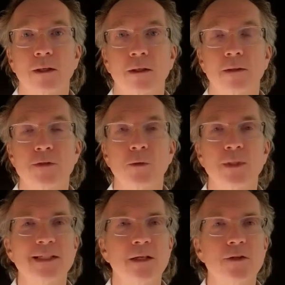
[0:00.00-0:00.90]
So
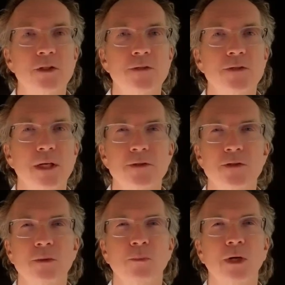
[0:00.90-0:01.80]
intention is not
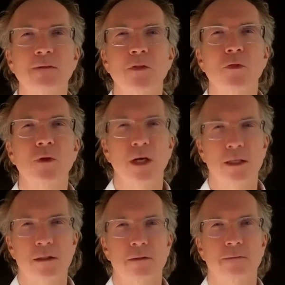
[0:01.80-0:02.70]
just a private
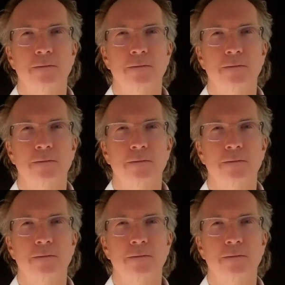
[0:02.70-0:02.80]
thought.